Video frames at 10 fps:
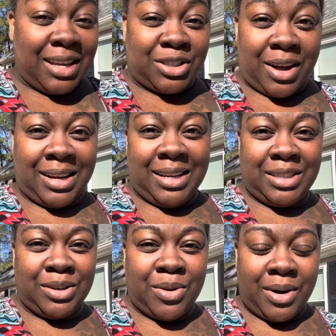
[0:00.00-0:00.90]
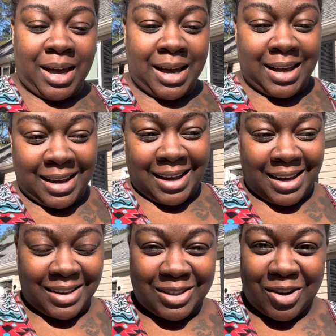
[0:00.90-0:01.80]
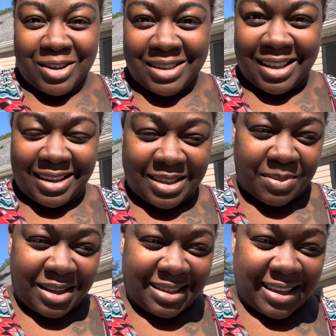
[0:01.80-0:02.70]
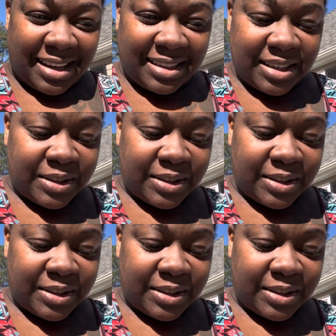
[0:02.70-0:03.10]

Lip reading: So I need to go ahead and start selling some of these things.